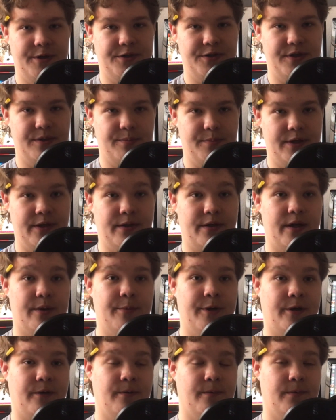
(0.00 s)
ship
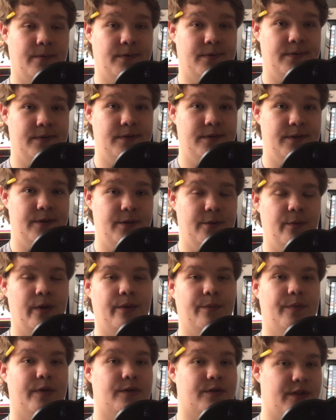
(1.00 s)
incoming?
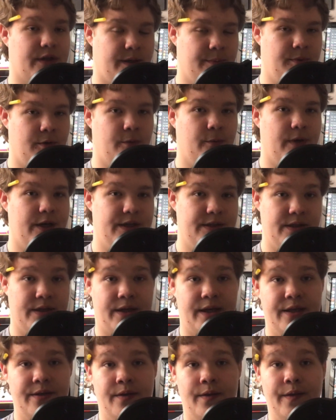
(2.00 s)
Well, there's a couple ways.
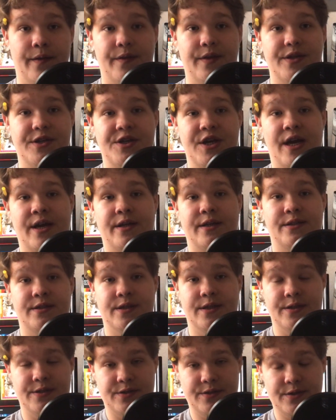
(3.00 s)
Again, the chat
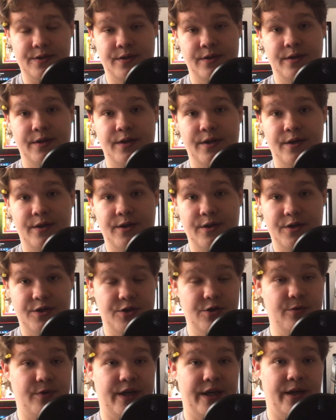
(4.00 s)
exists.
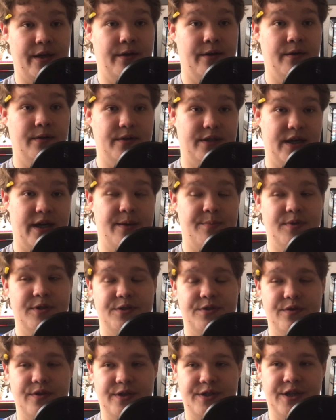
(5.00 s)
You can type
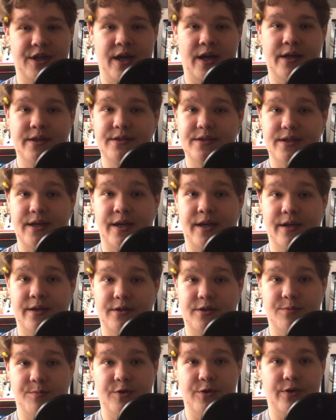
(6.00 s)
into the chat
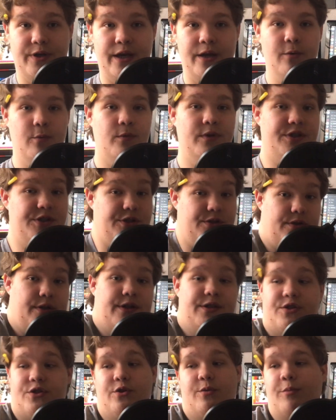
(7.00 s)
and communicate, which
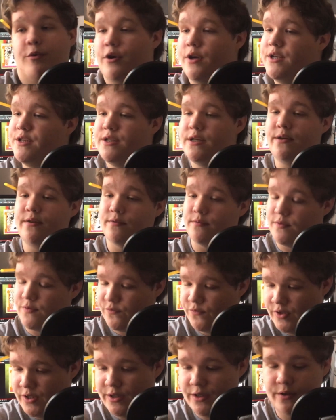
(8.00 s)
is super easy,
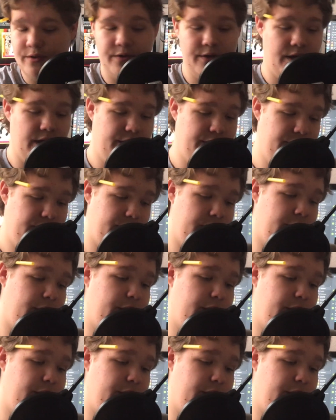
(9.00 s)
convenient, done, there you